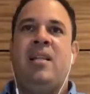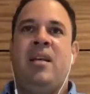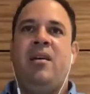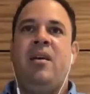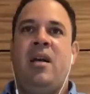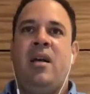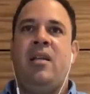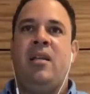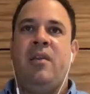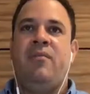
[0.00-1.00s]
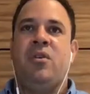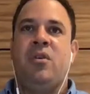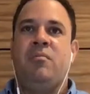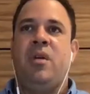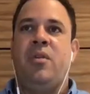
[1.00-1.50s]
there and give
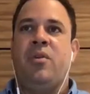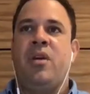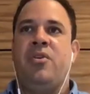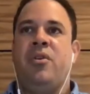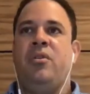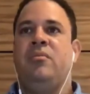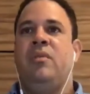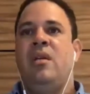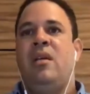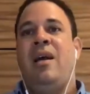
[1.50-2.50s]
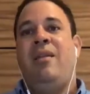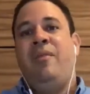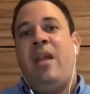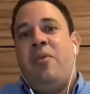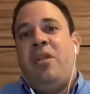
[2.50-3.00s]
some educational. And
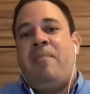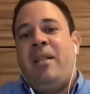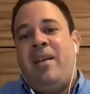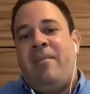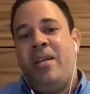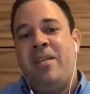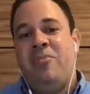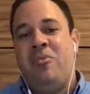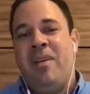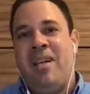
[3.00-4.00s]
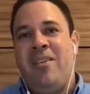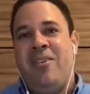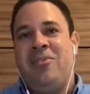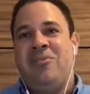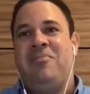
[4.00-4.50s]
now with the pandemic, it will be a
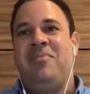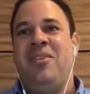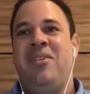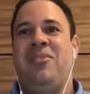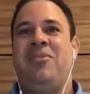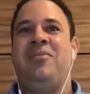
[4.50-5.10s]
little, you know,